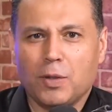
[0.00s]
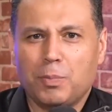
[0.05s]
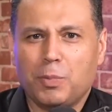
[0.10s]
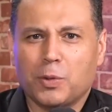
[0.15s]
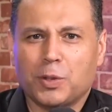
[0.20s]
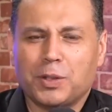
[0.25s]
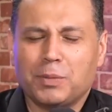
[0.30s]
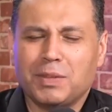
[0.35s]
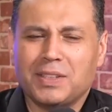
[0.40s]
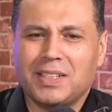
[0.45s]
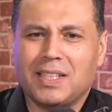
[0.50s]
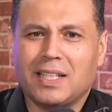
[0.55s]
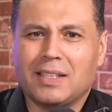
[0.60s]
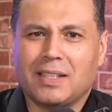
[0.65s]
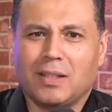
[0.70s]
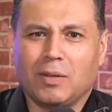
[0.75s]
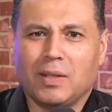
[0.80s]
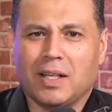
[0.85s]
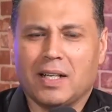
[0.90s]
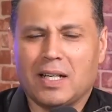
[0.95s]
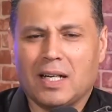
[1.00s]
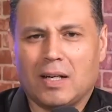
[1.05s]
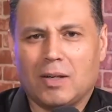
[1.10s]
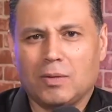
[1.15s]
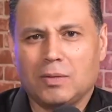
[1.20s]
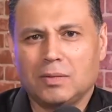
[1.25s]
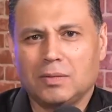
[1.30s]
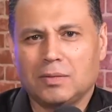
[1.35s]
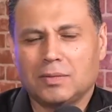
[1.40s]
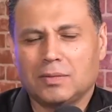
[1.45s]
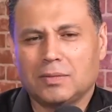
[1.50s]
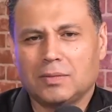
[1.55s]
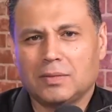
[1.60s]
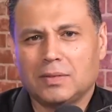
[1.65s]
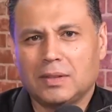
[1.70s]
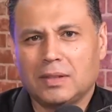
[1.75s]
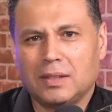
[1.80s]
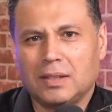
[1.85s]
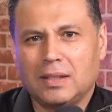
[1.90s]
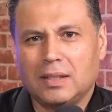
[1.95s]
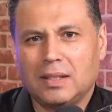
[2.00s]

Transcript: and you said, but he's so nice.